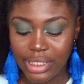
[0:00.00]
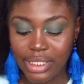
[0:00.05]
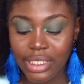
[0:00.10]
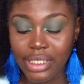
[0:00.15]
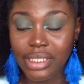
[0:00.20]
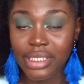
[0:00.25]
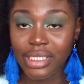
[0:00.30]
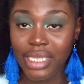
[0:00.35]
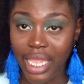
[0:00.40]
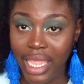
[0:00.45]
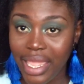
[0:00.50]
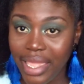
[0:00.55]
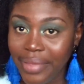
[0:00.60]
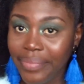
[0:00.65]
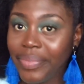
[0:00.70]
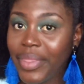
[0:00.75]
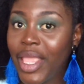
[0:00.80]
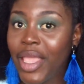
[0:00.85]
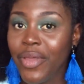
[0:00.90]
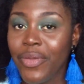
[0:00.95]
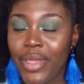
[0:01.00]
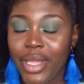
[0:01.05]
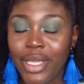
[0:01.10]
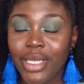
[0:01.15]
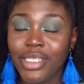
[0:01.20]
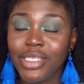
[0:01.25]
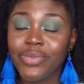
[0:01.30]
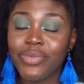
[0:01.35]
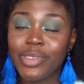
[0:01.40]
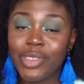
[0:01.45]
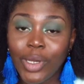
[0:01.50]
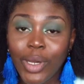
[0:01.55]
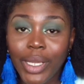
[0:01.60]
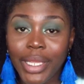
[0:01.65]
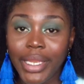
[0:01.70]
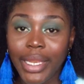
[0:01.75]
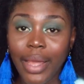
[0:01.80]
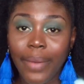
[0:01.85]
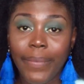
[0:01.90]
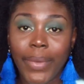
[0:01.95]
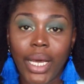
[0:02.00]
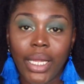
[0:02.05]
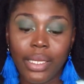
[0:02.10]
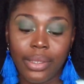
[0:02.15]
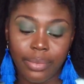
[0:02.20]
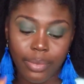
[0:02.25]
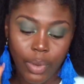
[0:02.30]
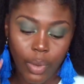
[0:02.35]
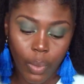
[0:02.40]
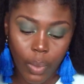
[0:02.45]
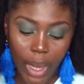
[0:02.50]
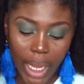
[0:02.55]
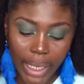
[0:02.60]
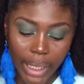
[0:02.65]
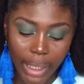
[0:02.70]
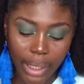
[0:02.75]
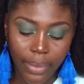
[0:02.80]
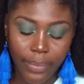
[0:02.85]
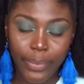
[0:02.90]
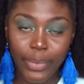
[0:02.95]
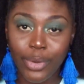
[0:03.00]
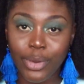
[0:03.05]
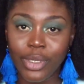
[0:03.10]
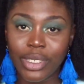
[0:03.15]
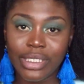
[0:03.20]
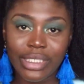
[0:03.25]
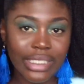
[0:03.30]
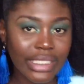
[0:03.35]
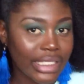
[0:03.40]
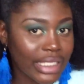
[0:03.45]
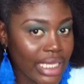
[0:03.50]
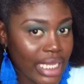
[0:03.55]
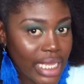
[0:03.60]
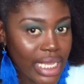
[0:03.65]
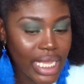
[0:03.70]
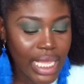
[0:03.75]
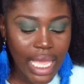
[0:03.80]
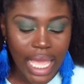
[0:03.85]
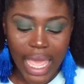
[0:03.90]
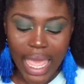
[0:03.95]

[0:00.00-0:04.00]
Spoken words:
So today we're going to be talking about number one, porosity,